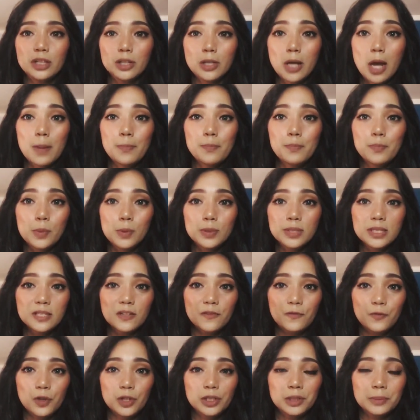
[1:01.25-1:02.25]
top most
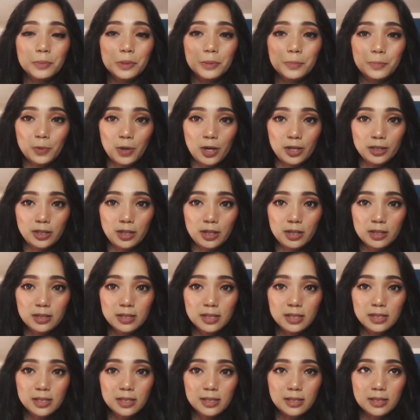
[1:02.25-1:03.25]
affordable
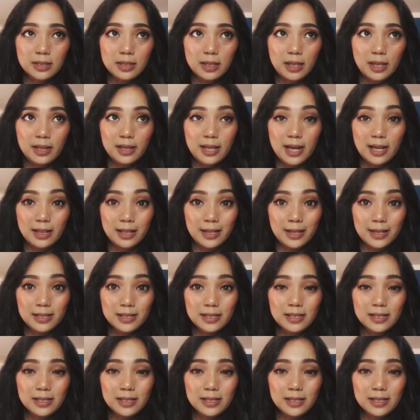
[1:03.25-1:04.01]
products in that list.